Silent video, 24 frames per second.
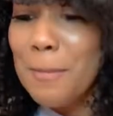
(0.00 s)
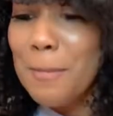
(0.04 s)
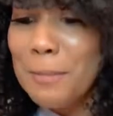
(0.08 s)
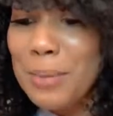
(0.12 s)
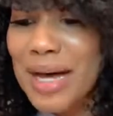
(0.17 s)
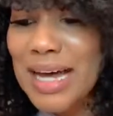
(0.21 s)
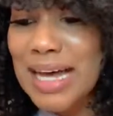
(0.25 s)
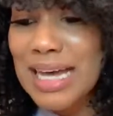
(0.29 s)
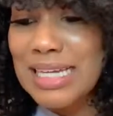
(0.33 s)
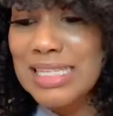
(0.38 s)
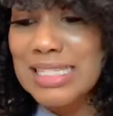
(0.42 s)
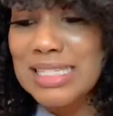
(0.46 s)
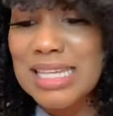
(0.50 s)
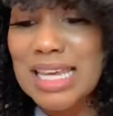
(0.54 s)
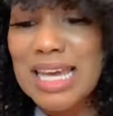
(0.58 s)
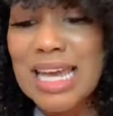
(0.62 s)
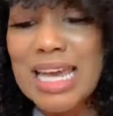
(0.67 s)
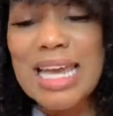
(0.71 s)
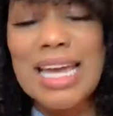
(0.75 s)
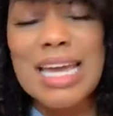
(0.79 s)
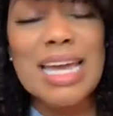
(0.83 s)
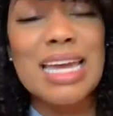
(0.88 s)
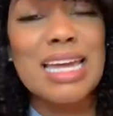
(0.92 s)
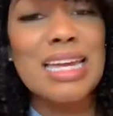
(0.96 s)
But
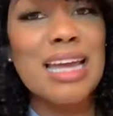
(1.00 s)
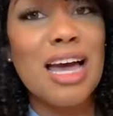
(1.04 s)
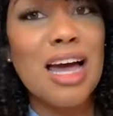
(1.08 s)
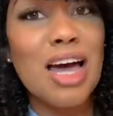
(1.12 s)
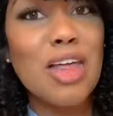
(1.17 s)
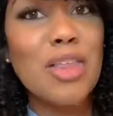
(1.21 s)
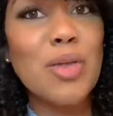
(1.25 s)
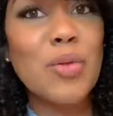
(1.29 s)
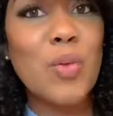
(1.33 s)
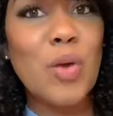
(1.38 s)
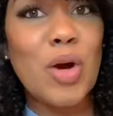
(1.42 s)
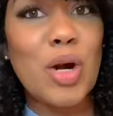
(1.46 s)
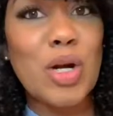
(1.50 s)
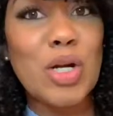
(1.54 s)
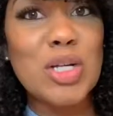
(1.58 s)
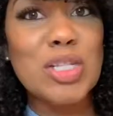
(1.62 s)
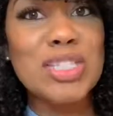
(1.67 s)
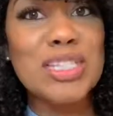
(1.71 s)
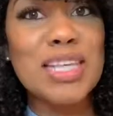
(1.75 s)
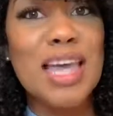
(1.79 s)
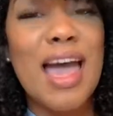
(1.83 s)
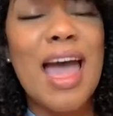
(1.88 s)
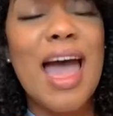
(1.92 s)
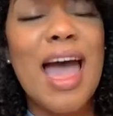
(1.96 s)
in other
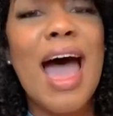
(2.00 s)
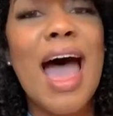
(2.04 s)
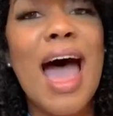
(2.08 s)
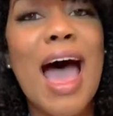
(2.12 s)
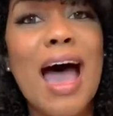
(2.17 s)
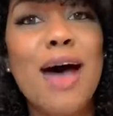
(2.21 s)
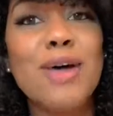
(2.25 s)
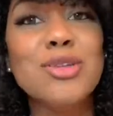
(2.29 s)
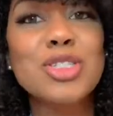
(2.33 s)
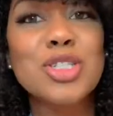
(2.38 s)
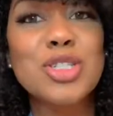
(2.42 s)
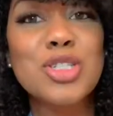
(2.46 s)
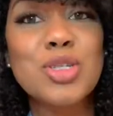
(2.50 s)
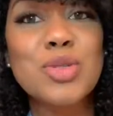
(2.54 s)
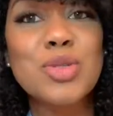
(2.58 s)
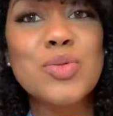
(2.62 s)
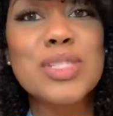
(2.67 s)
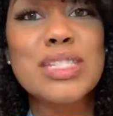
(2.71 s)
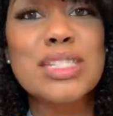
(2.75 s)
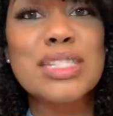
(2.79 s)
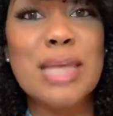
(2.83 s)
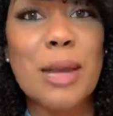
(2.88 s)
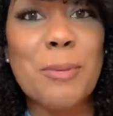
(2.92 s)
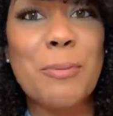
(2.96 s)
words, how do you
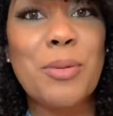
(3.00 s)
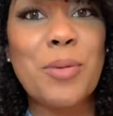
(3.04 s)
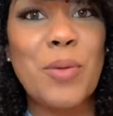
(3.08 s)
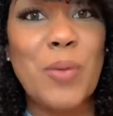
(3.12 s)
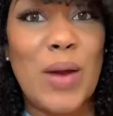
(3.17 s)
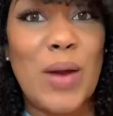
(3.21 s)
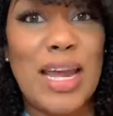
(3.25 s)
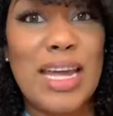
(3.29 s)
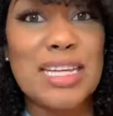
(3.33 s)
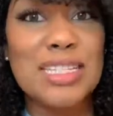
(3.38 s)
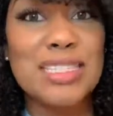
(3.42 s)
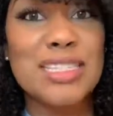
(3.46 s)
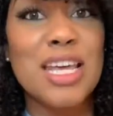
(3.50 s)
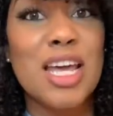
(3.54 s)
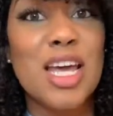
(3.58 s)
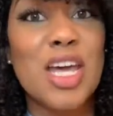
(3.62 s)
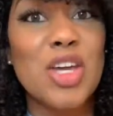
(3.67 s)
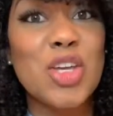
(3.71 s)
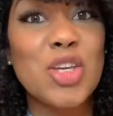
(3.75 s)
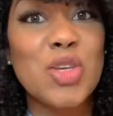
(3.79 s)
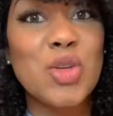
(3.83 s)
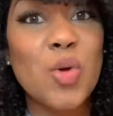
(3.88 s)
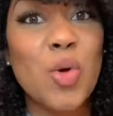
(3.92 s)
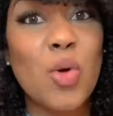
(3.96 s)
separate
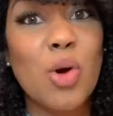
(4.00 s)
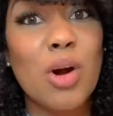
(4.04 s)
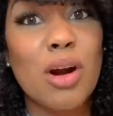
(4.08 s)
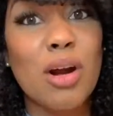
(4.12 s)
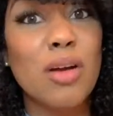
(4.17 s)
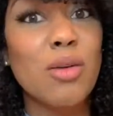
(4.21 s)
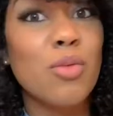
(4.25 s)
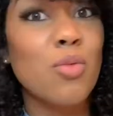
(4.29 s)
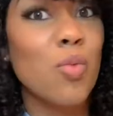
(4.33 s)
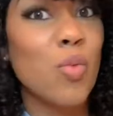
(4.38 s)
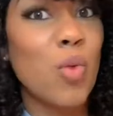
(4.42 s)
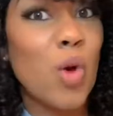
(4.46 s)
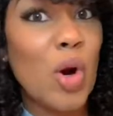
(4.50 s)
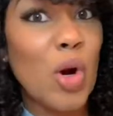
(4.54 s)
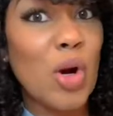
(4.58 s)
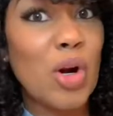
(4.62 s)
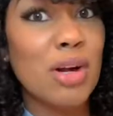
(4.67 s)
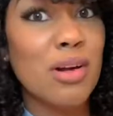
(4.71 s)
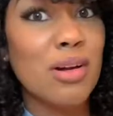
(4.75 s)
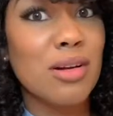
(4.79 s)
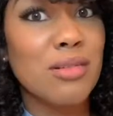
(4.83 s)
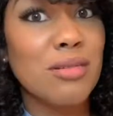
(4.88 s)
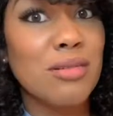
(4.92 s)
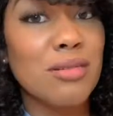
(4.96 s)
your
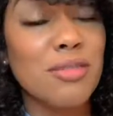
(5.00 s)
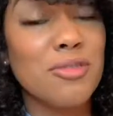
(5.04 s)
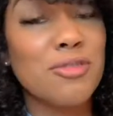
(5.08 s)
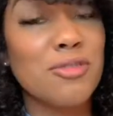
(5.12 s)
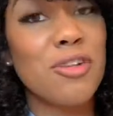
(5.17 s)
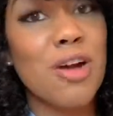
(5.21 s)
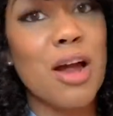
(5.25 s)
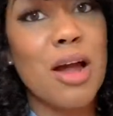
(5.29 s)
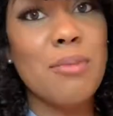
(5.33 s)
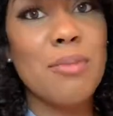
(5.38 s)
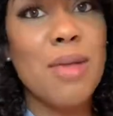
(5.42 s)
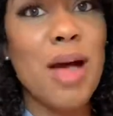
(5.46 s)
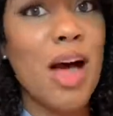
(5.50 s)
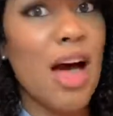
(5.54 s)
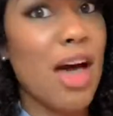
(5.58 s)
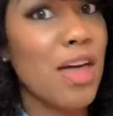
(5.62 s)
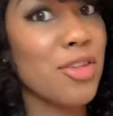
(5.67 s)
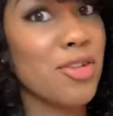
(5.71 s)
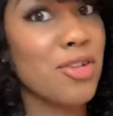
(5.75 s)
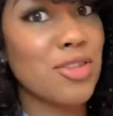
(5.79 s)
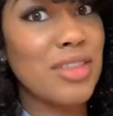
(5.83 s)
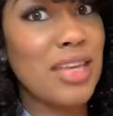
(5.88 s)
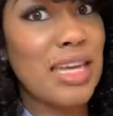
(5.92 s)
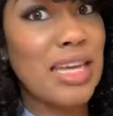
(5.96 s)
work from
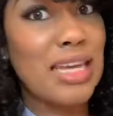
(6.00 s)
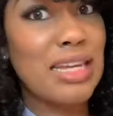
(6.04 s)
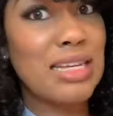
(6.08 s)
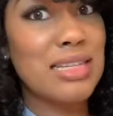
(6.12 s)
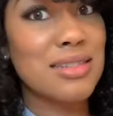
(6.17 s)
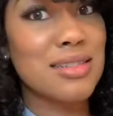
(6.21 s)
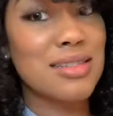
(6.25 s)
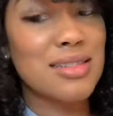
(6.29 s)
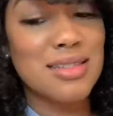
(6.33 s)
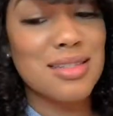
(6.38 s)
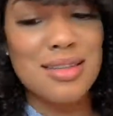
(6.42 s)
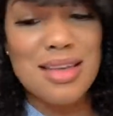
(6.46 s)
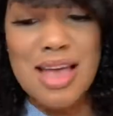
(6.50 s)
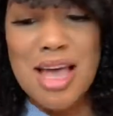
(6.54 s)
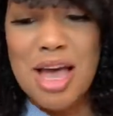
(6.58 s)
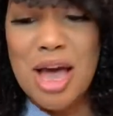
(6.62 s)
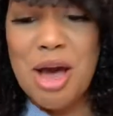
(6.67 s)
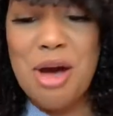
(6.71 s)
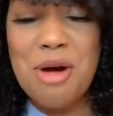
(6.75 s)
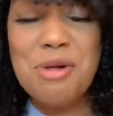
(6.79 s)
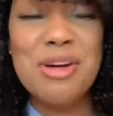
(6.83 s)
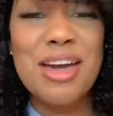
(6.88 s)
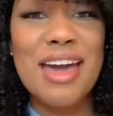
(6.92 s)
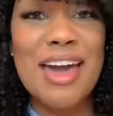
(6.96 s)
other things?
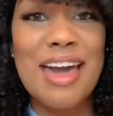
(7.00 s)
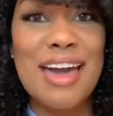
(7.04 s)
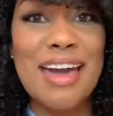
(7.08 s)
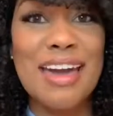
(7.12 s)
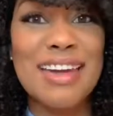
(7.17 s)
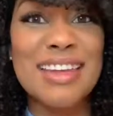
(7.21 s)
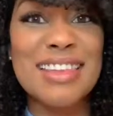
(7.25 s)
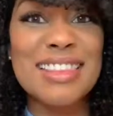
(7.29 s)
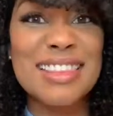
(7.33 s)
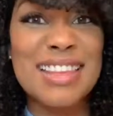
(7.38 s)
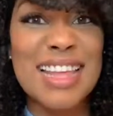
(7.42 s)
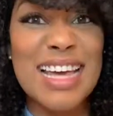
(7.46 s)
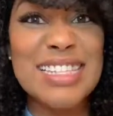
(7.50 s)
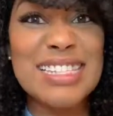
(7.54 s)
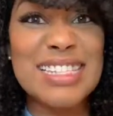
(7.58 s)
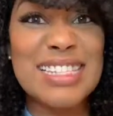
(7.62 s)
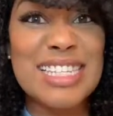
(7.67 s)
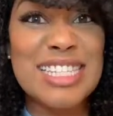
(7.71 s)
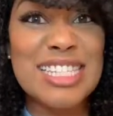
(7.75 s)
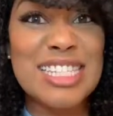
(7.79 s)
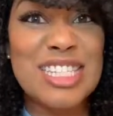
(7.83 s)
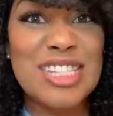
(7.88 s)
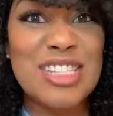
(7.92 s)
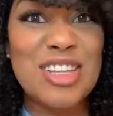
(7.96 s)
Okay,
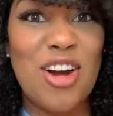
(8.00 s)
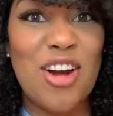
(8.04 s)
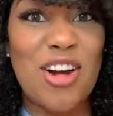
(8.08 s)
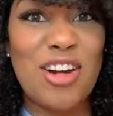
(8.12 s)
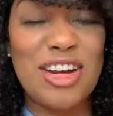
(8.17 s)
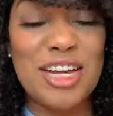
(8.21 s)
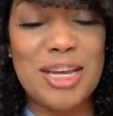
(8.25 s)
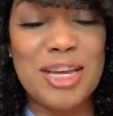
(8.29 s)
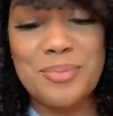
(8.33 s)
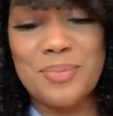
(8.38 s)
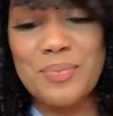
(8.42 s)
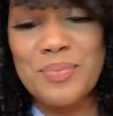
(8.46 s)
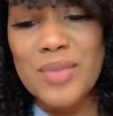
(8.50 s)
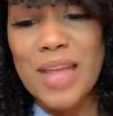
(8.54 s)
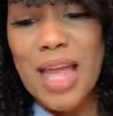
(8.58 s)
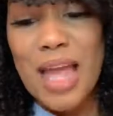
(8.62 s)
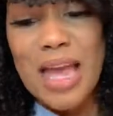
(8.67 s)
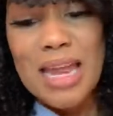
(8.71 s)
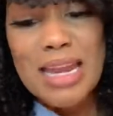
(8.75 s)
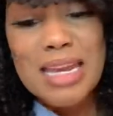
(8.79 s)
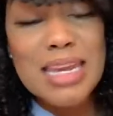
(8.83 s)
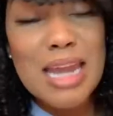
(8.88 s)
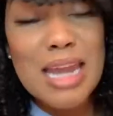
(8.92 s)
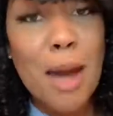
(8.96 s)
let's get started.
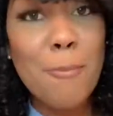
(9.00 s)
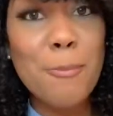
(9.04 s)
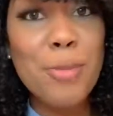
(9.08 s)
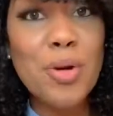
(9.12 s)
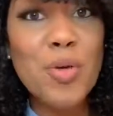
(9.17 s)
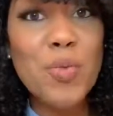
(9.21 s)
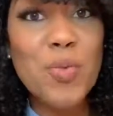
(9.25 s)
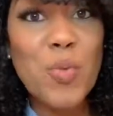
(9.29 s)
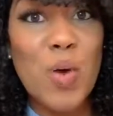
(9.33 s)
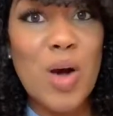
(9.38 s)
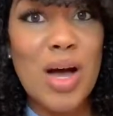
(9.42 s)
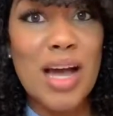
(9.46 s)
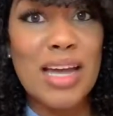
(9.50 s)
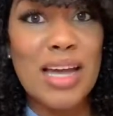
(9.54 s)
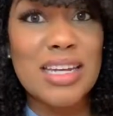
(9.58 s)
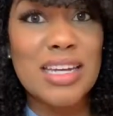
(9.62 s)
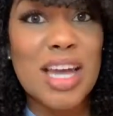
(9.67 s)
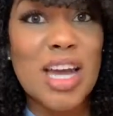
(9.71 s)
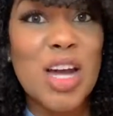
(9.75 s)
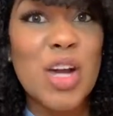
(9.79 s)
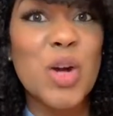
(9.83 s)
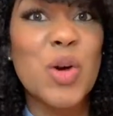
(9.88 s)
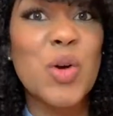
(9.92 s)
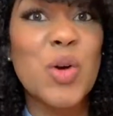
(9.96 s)
Number
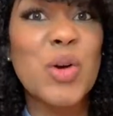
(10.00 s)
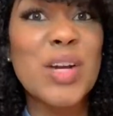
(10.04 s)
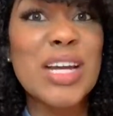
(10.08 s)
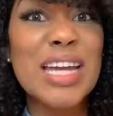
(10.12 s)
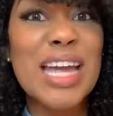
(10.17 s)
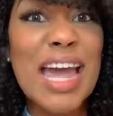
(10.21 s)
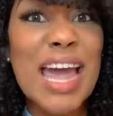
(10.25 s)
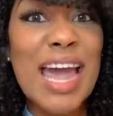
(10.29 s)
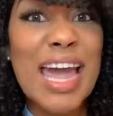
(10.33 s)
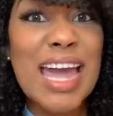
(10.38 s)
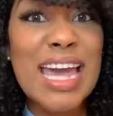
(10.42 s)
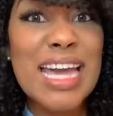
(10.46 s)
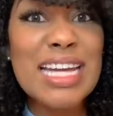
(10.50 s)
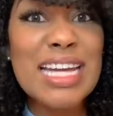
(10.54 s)
one, create